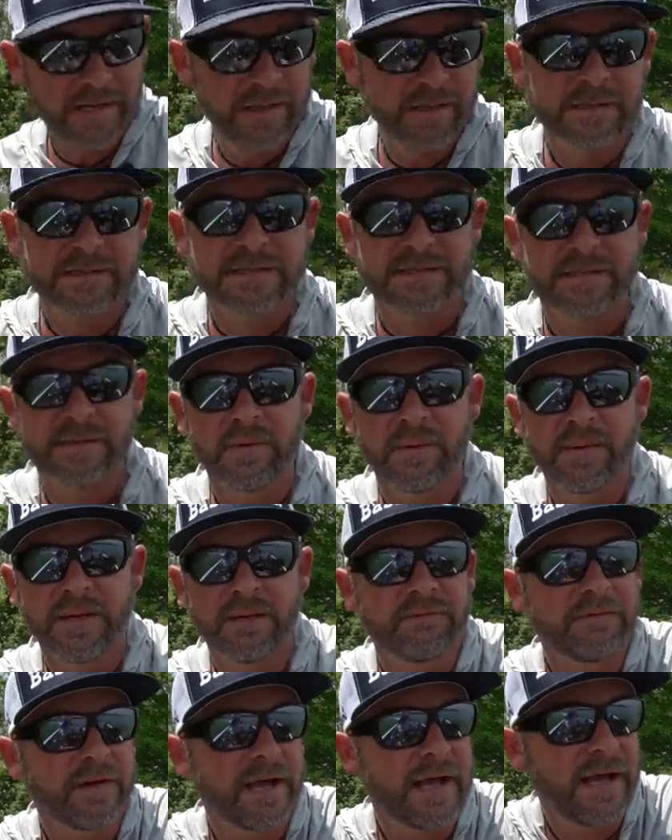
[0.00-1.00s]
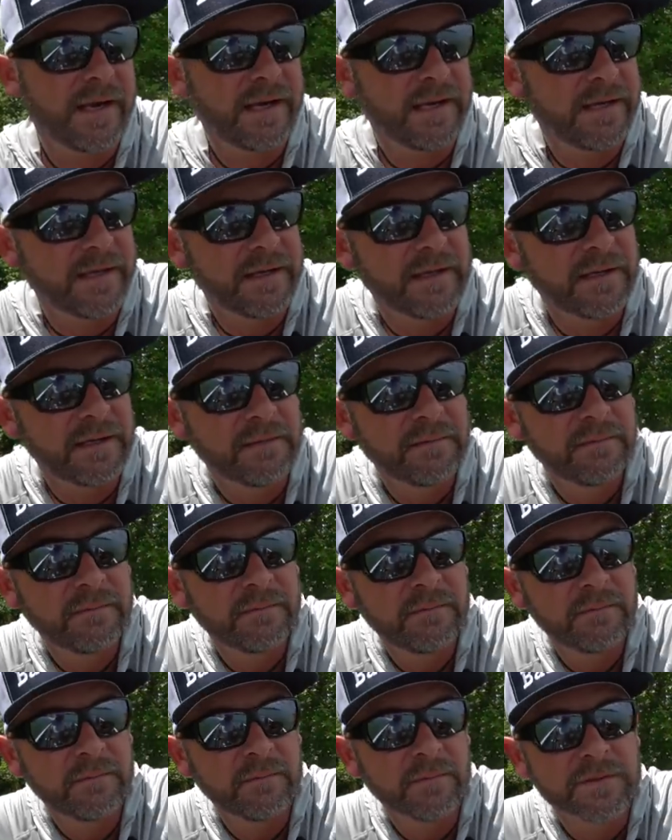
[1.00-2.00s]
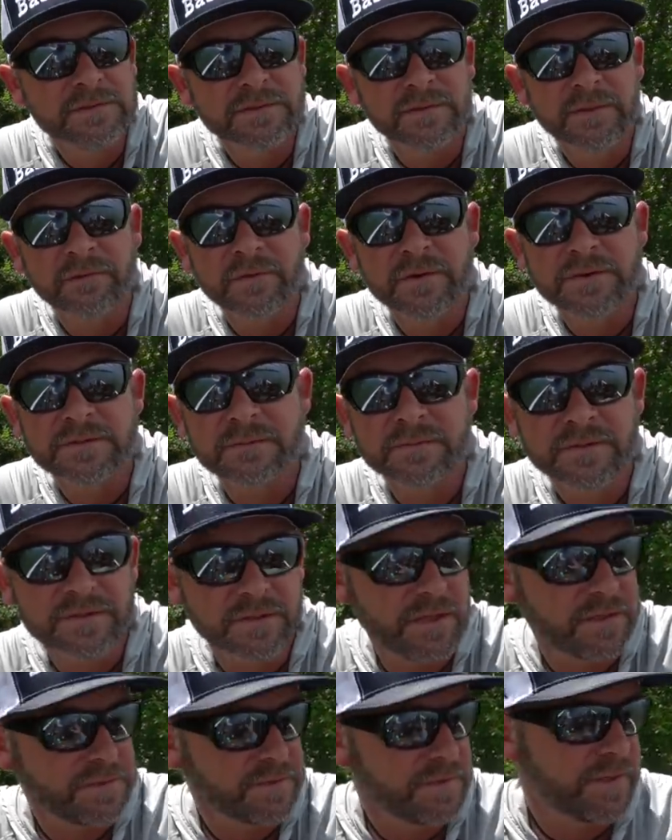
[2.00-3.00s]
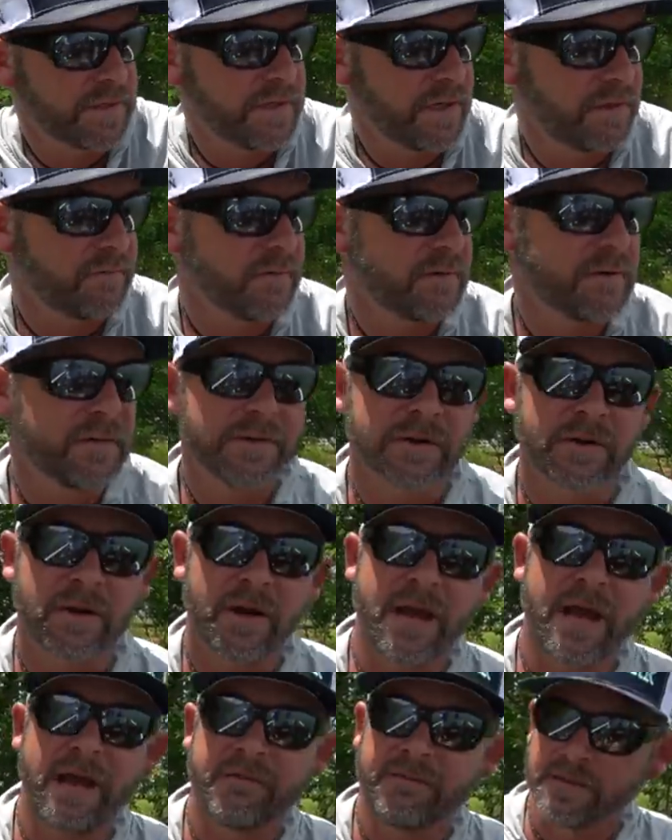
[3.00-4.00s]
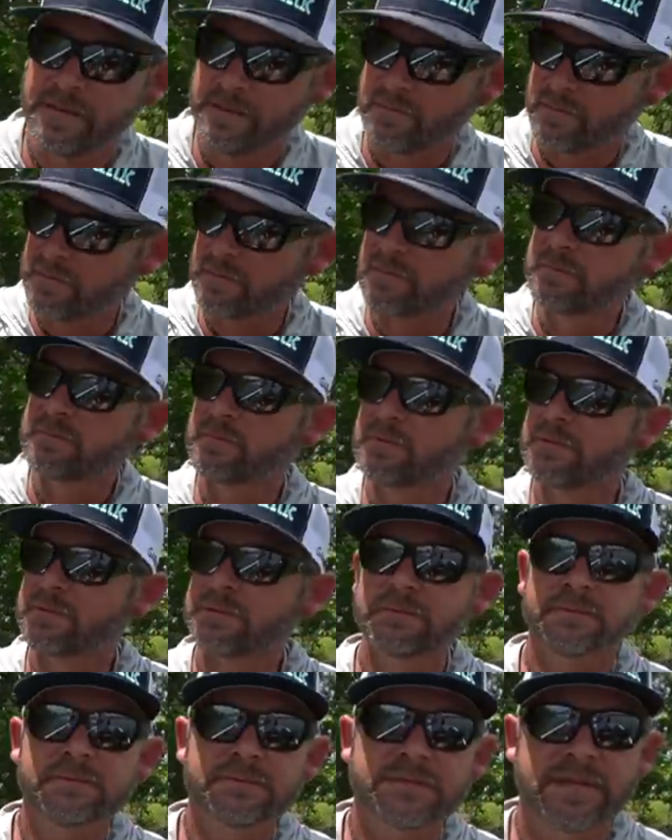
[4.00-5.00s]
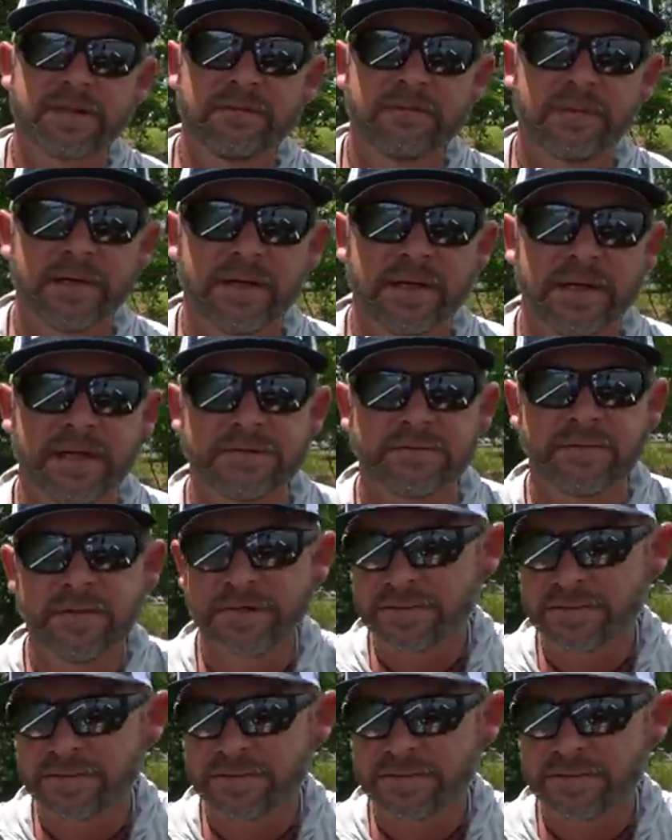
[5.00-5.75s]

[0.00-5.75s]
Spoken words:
out here, let's see what we can find, and let's look for some structure and cover on the graph, and then we'll see if we can catch